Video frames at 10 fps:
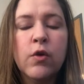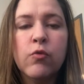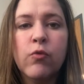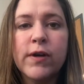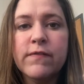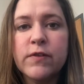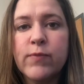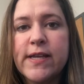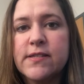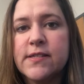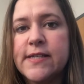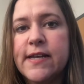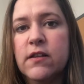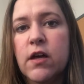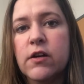One of the ways to stay
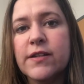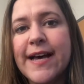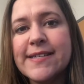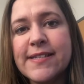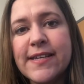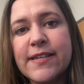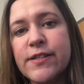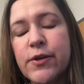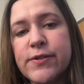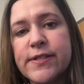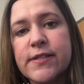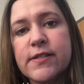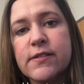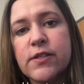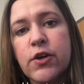in a longer lasting ketosis
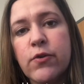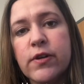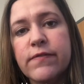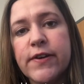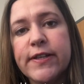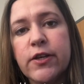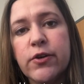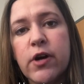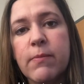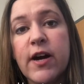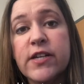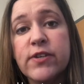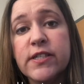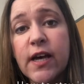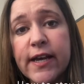is to go on a very low
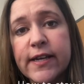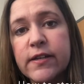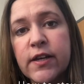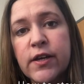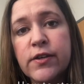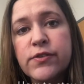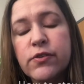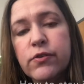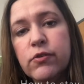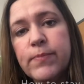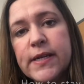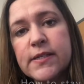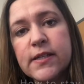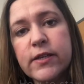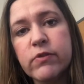carbohydrate diet. So you basically